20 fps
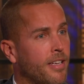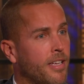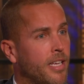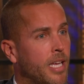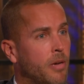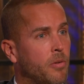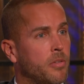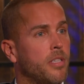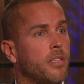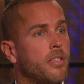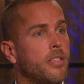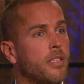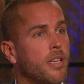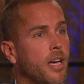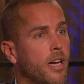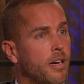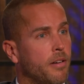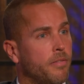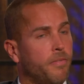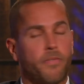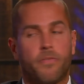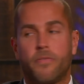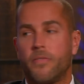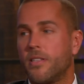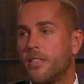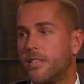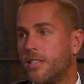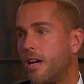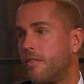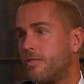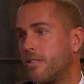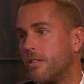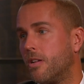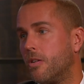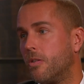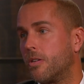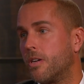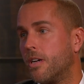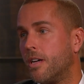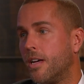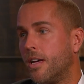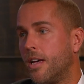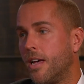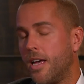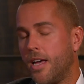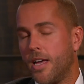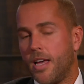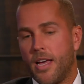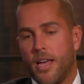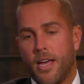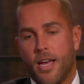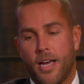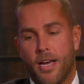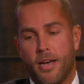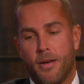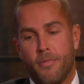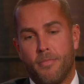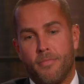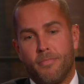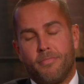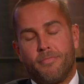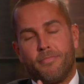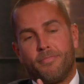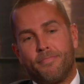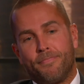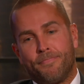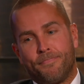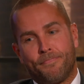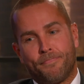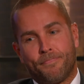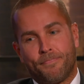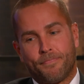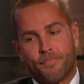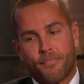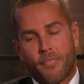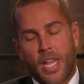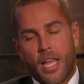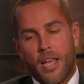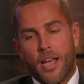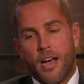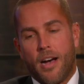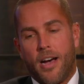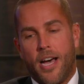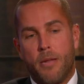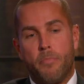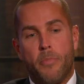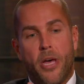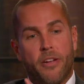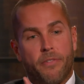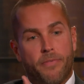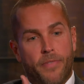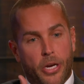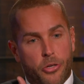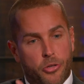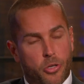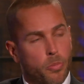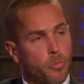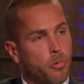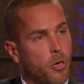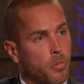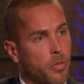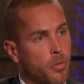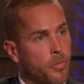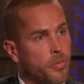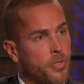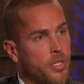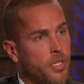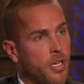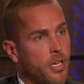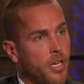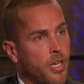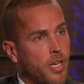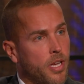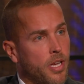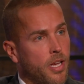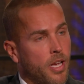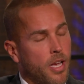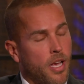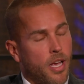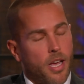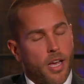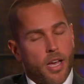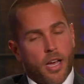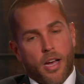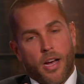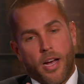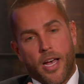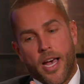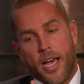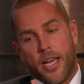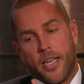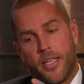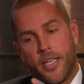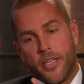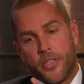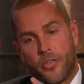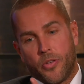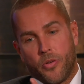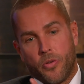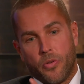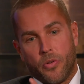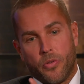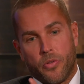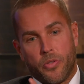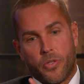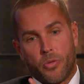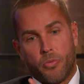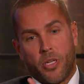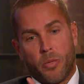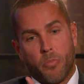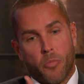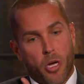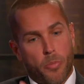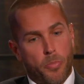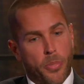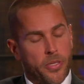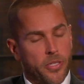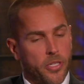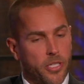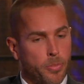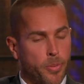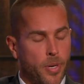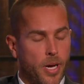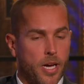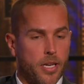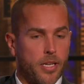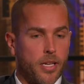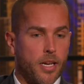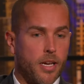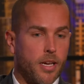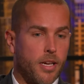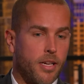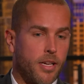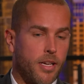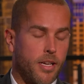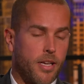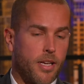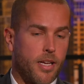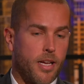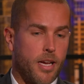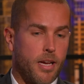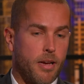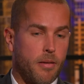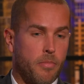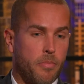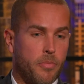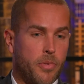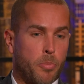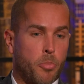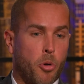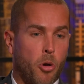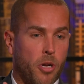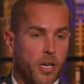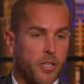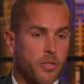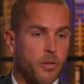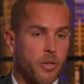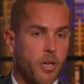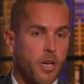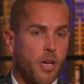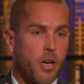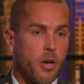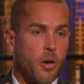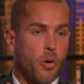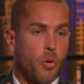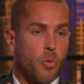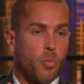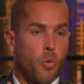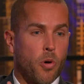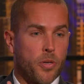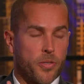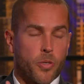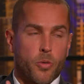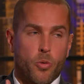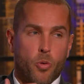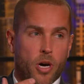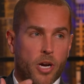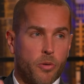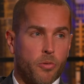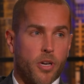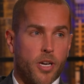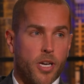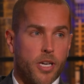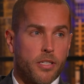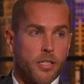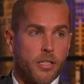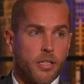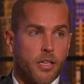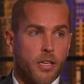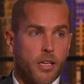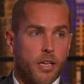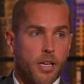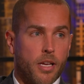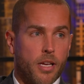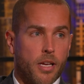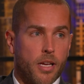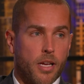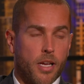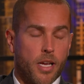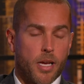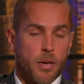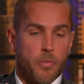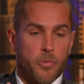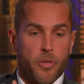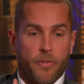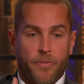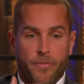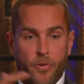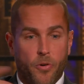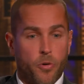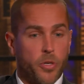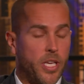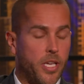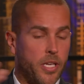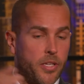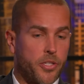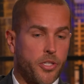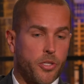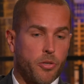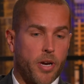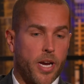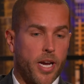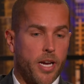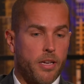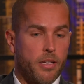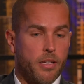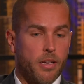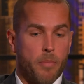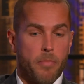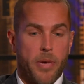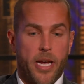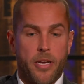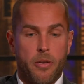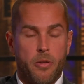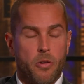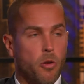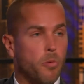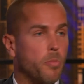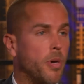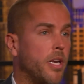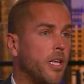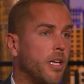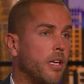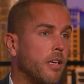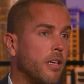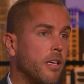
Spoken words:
It was a tough slog. I had manufacturing problems. I had issues with my business partner. The product wasn't quite right. So 4 years straight, I made no money.